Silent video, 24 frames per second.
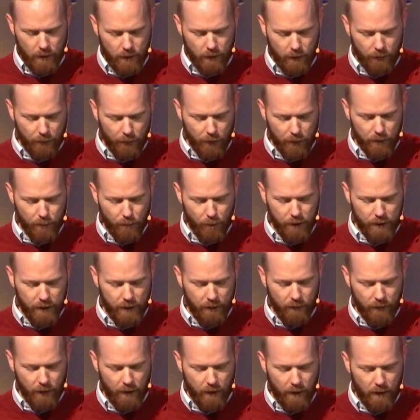The first preaching
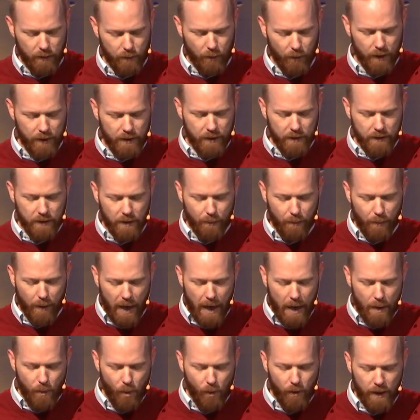of the gospel. This is the
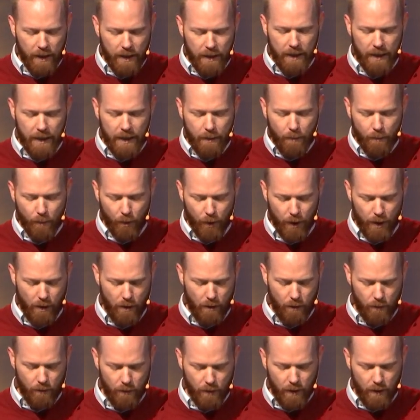Bible in embryo,